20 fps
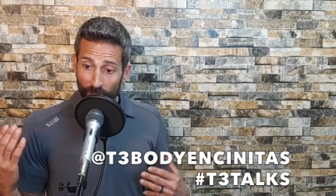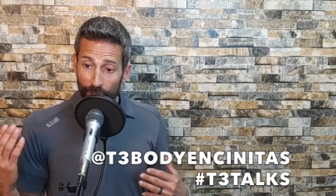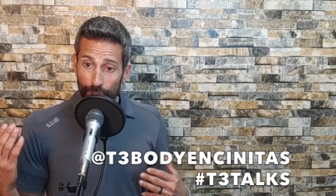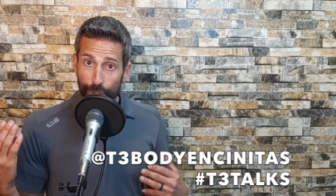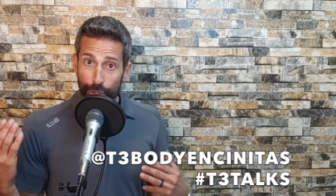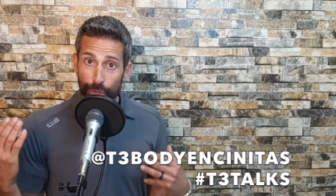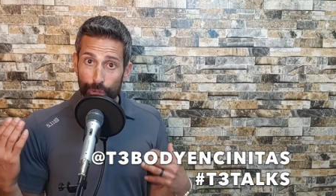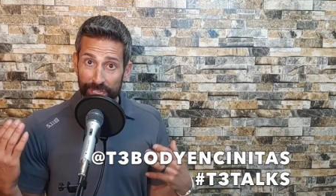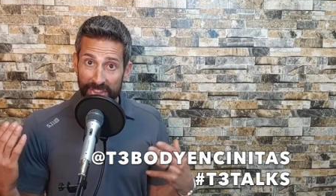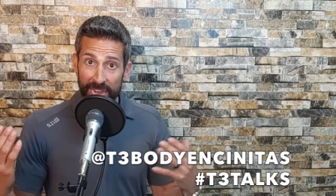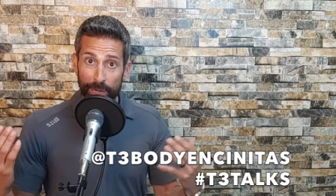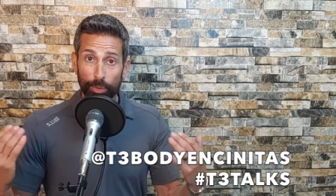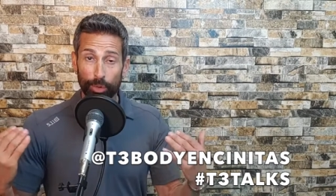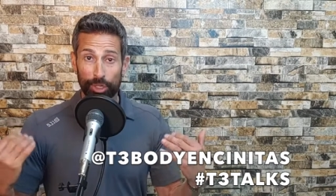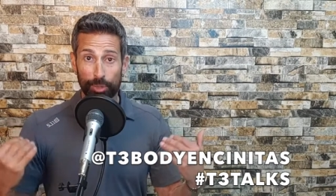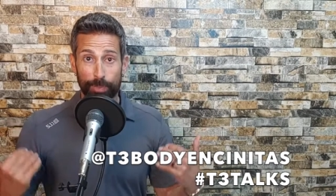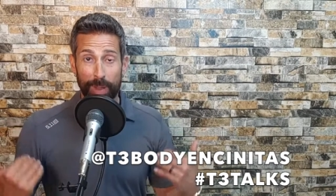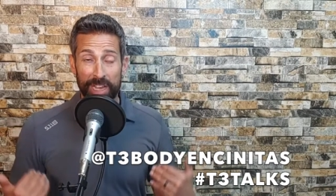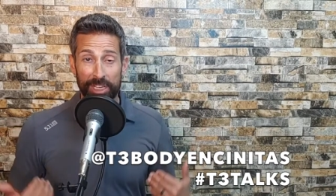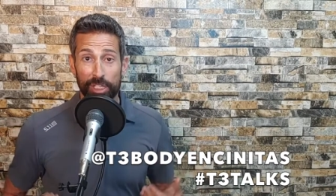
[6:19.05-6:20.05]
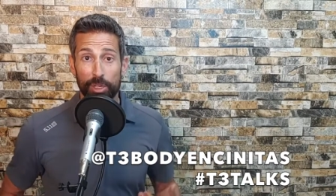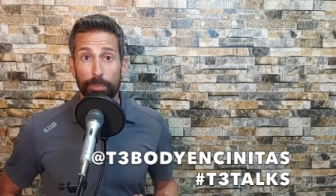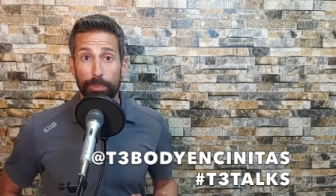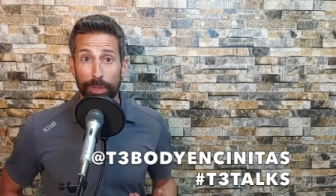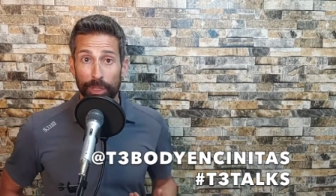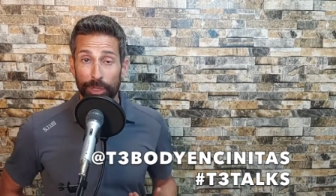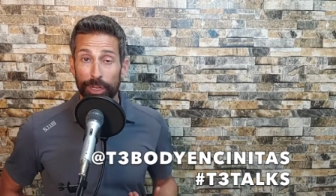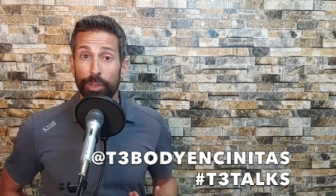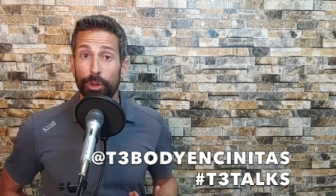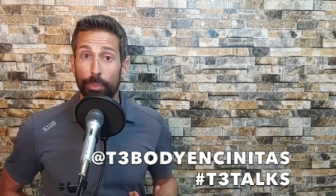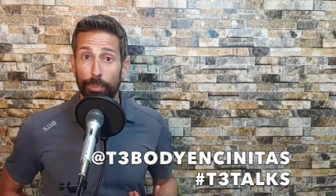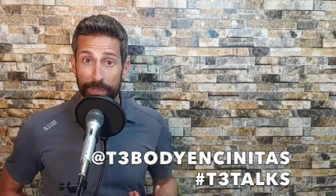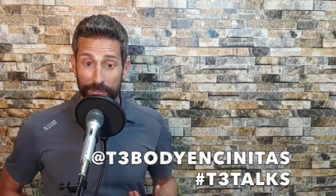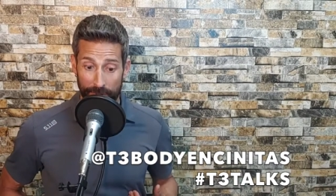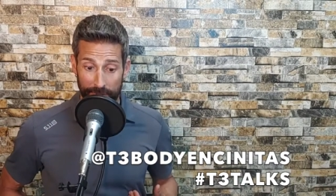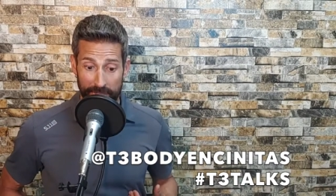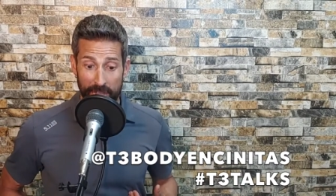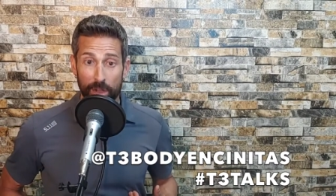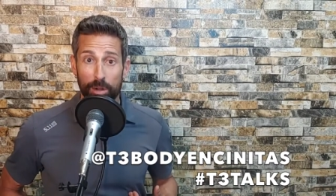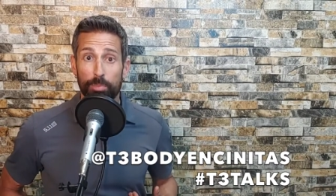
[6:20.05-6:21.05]
to take responsibility or be
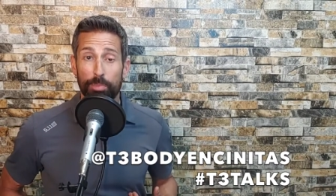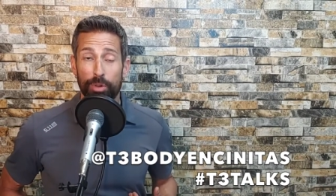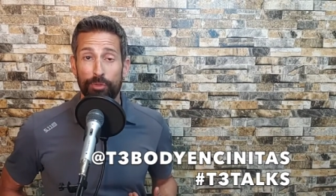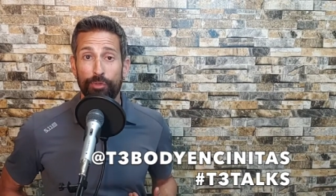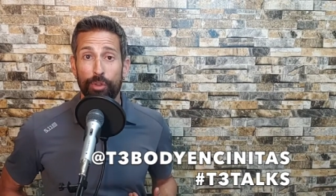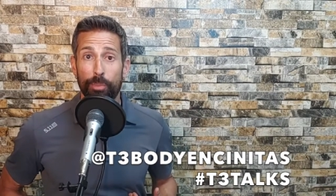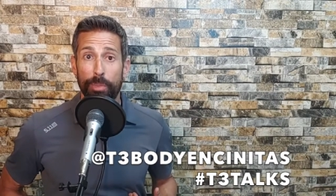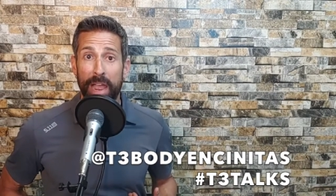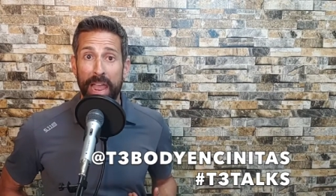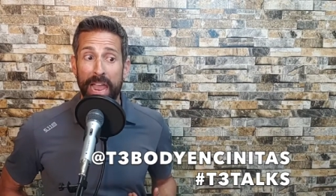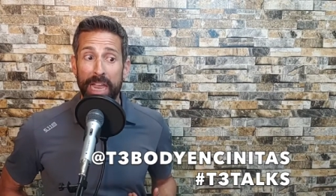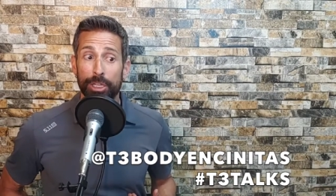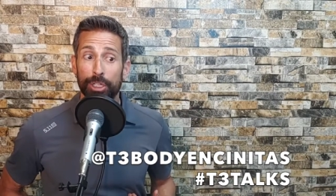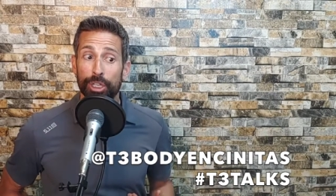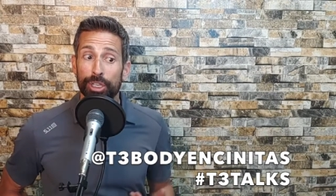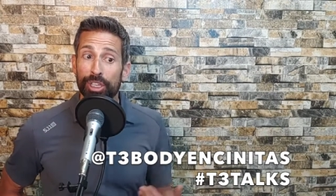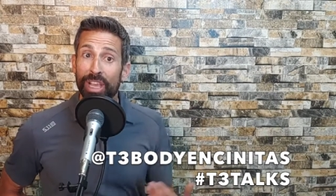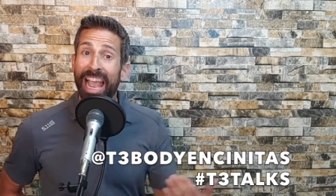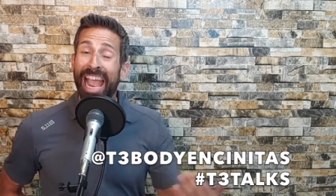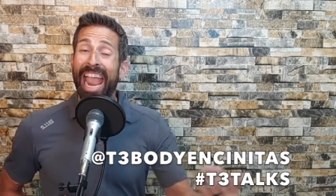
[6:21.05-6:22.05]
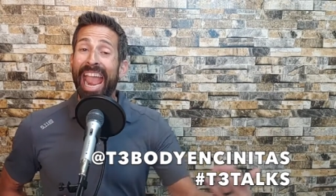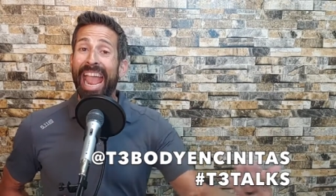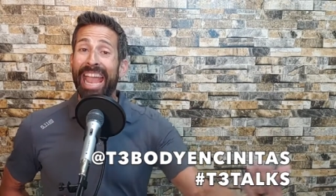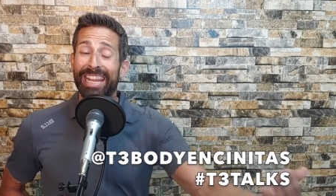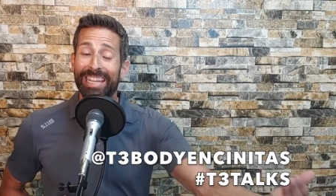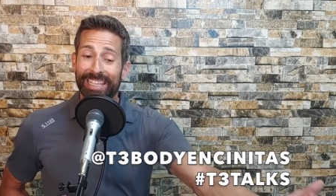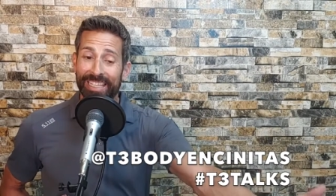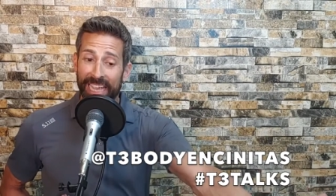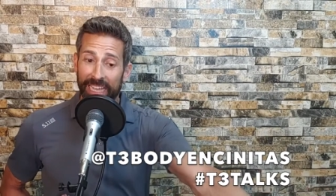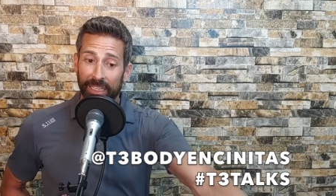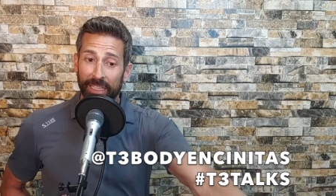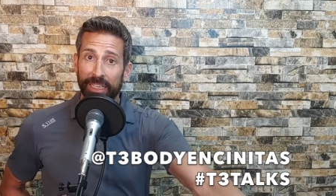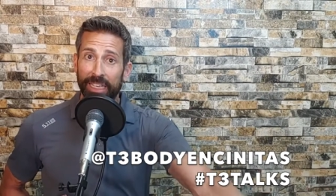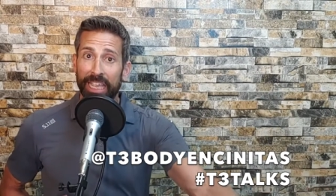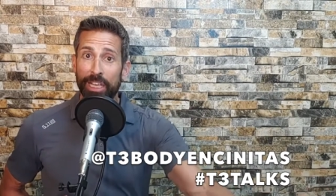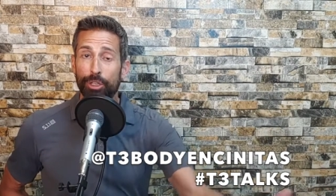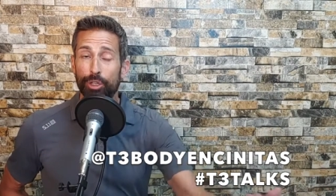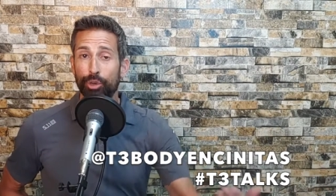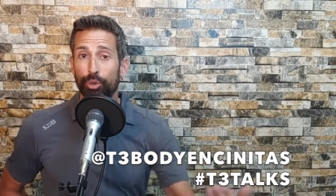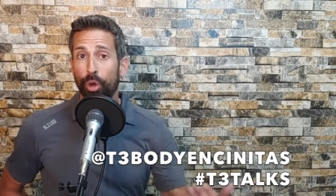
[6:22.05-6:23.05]
accountable for my actions and
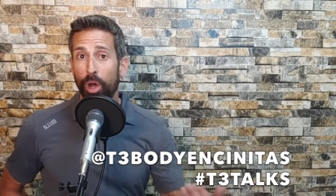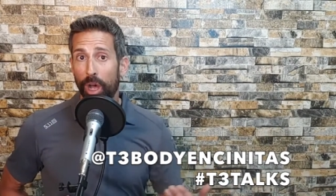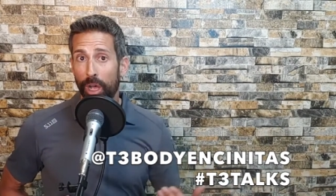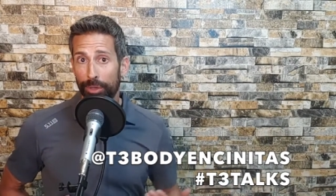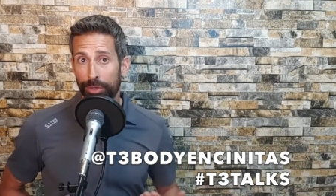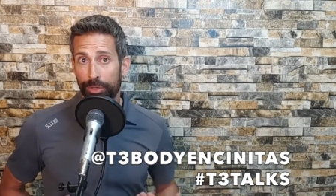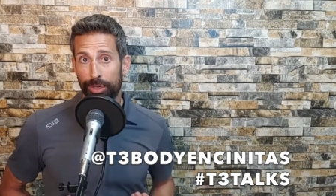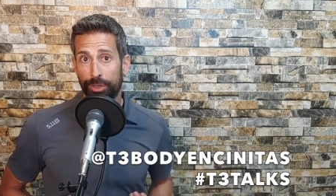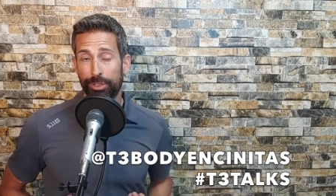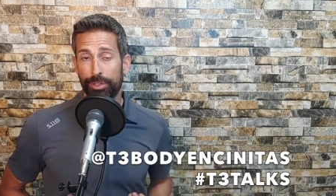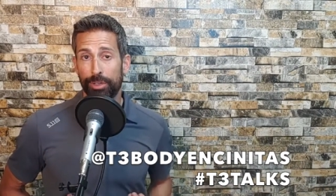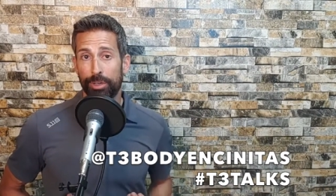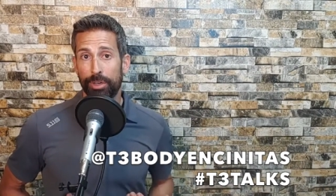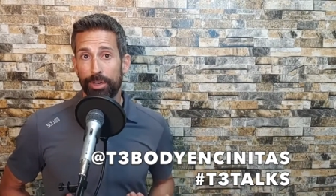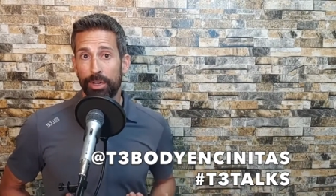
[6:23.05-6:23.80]
delegate to others.